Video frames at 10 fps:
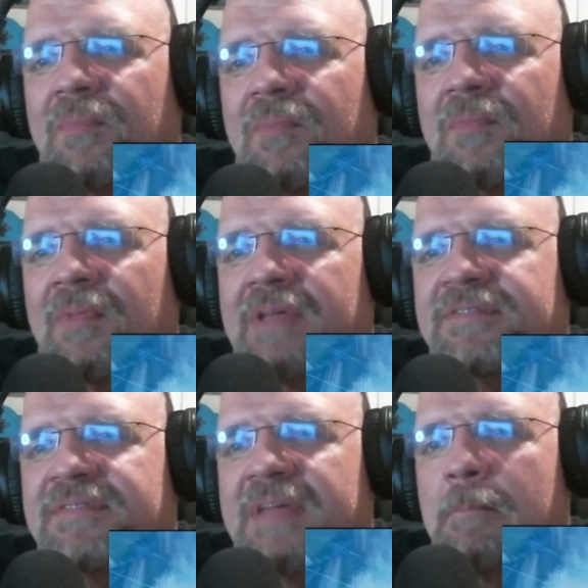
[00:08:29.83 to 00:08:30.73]
like
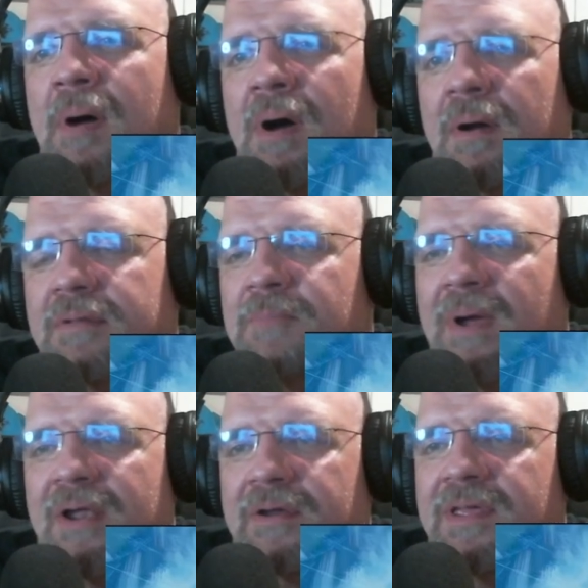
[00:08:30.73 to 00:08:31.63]
steampunk
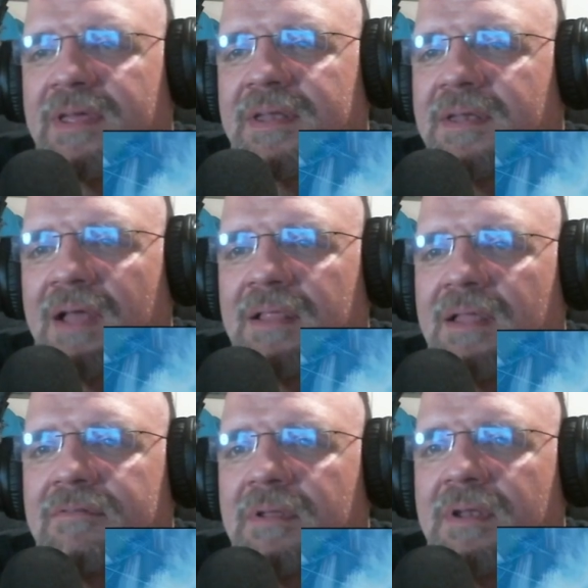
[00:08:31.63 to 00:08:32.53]
spider kid. I
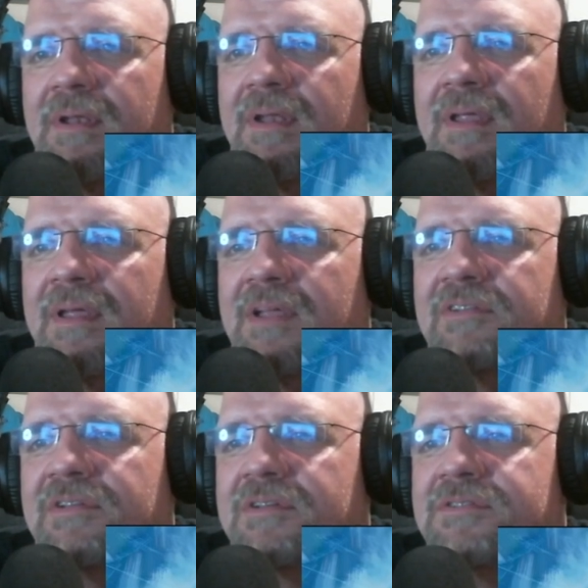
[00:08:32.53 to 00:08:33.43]
love it. He
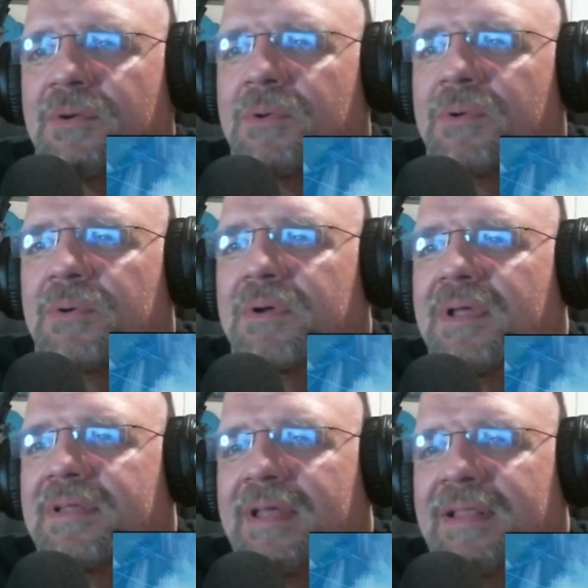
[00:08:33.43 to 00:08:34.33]
just looks so cool.
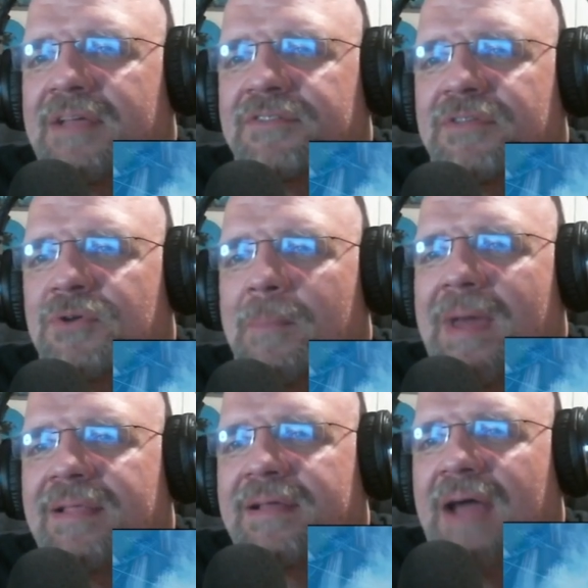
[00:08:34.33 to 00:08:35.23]
Like it's a
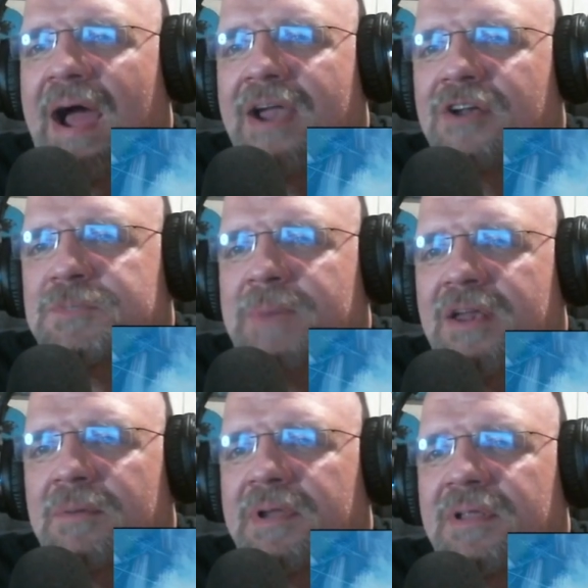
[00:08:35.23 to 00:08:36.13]
throwback, like the Iron
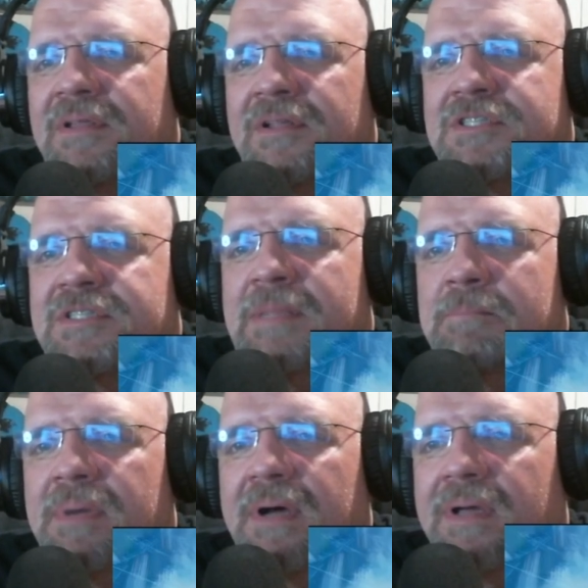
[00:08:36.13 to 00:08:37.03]
Spider, but it looks
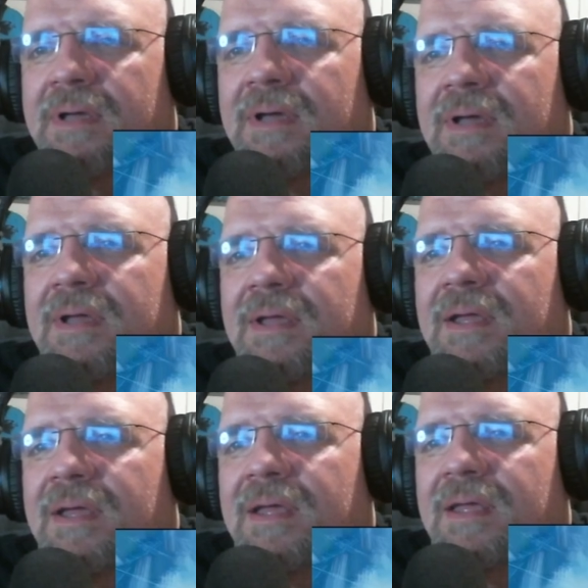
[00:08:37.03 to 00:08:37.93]
steampunk.
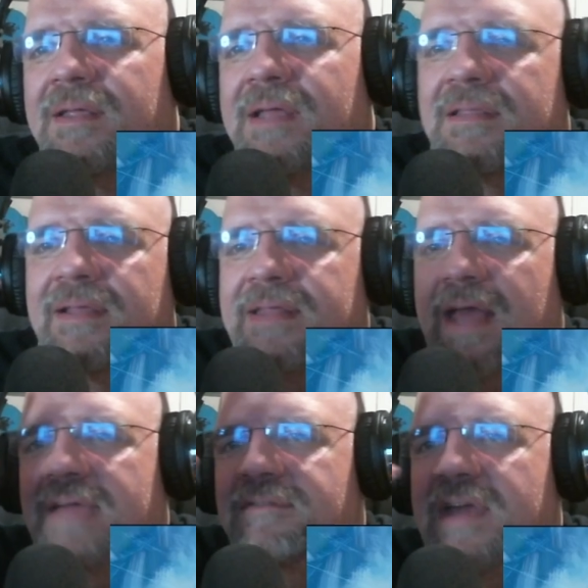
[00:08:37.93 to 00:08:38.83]
Got like the
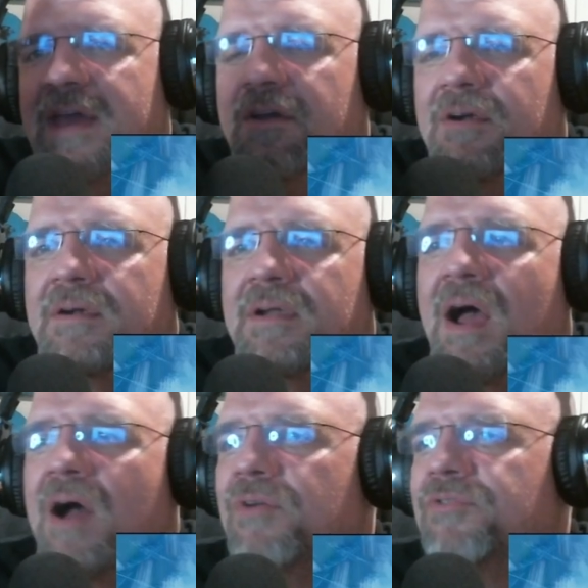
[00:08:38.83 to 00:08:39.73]
aviator
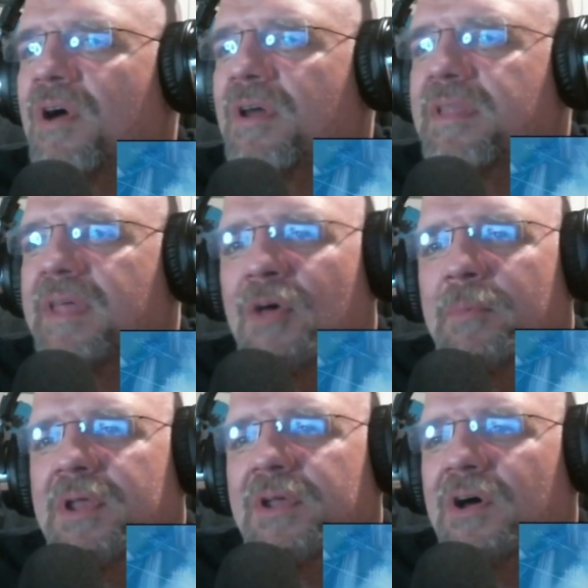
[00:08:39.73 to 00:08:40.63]
goggles on, the
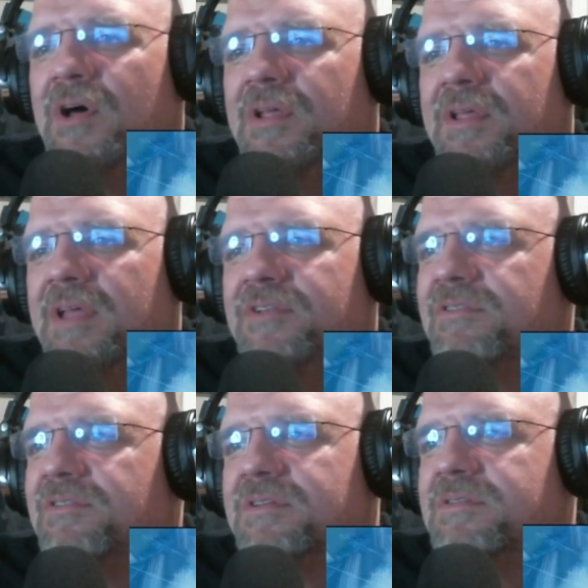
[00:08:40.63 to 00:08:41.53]
helmet and all. That
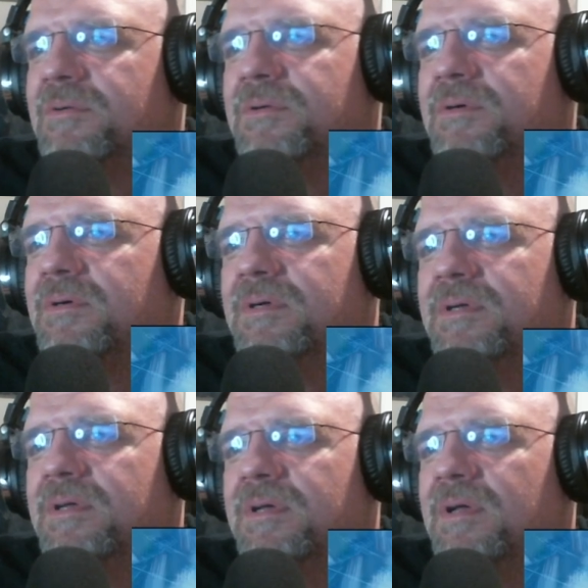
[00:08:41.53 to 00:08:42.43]
just looks so cool.
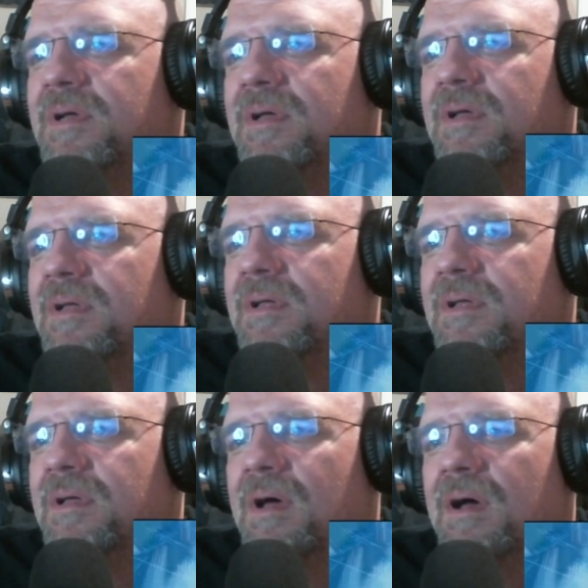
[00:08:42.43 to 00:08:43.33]

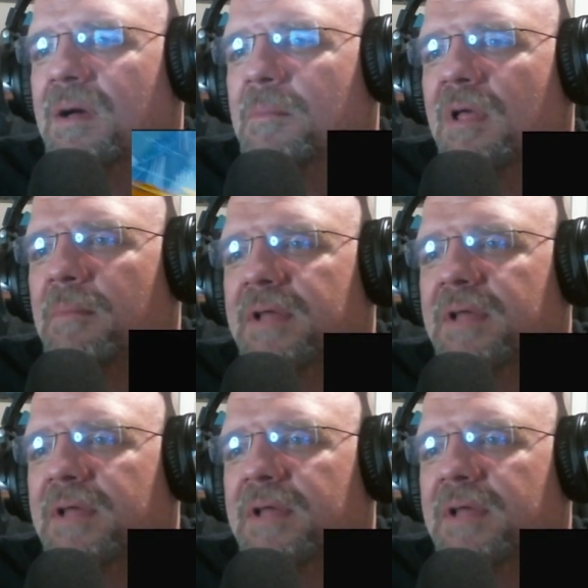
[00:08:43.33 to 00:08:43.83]
I'm all about